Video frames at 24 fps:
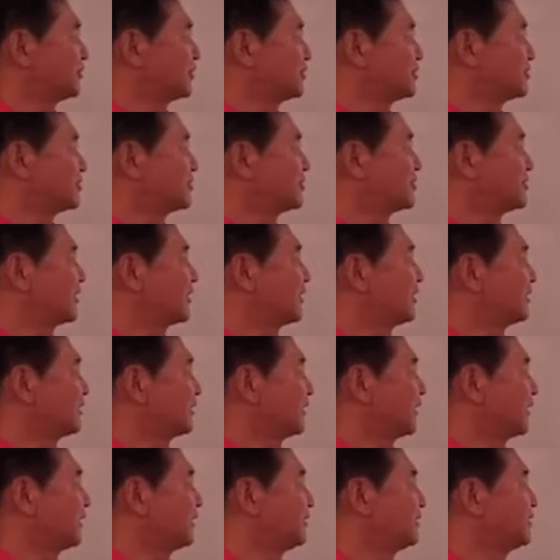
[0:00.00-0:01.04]
of the
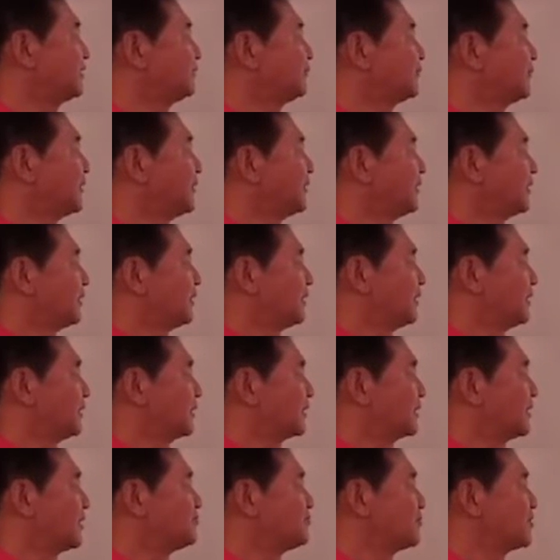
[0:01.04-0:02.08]
CRL,
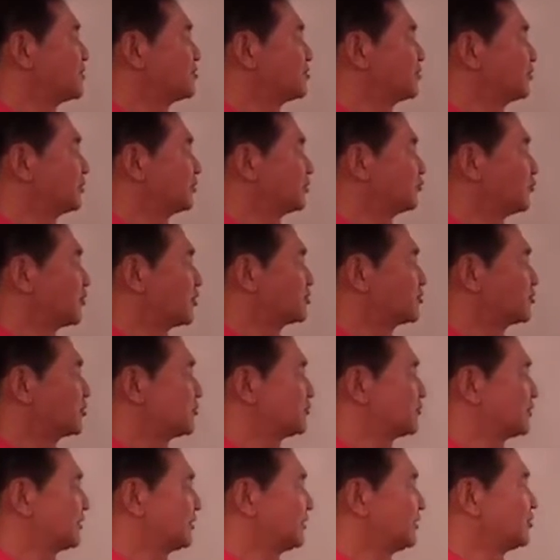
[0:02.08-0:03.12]
compassionate
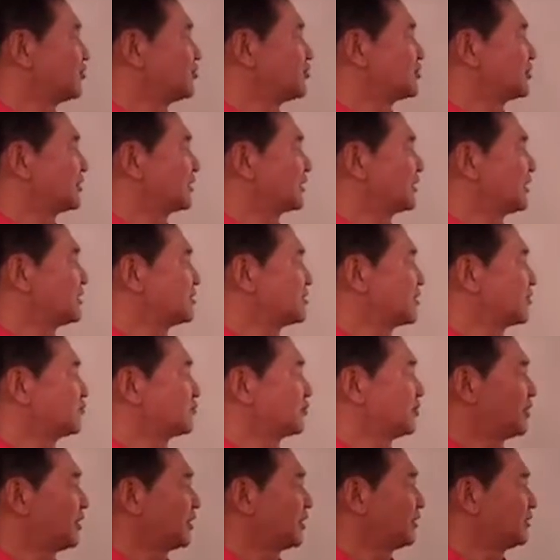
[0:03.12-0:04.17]
rationalism leadership
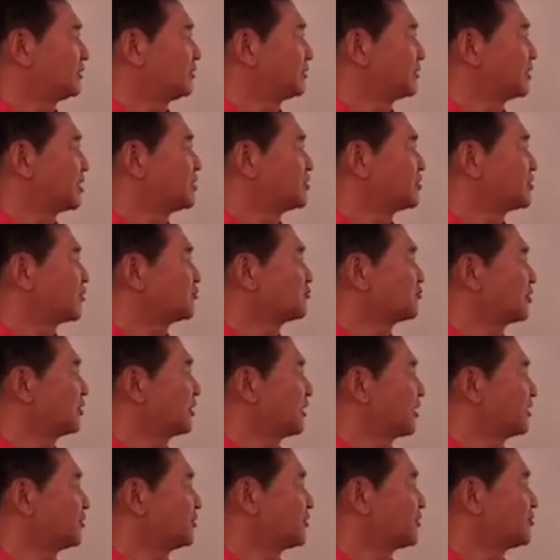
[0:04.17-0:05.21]

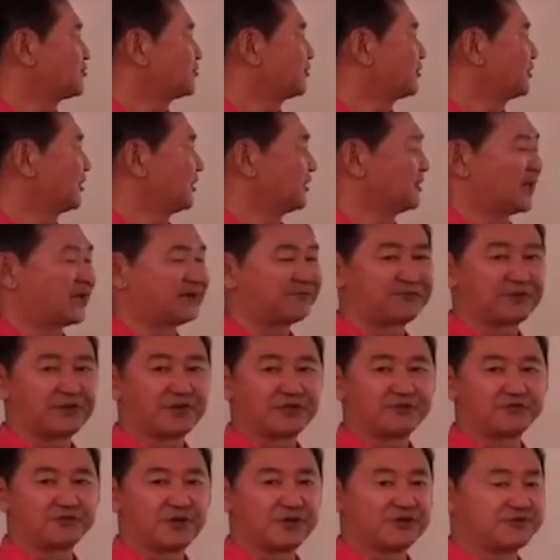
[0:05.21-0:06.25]
conceptualization in
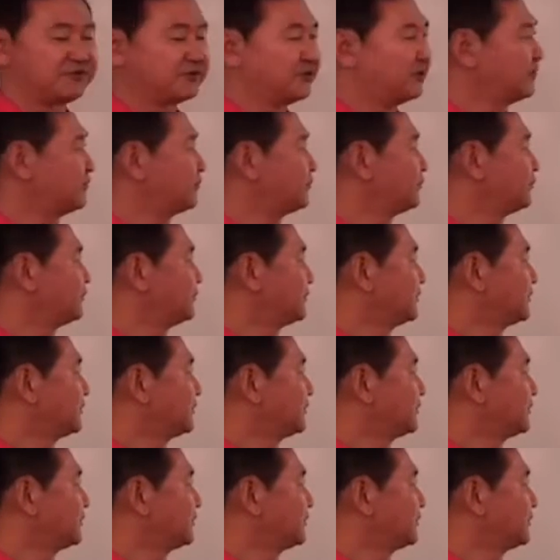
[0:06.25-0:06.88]
lifelong education.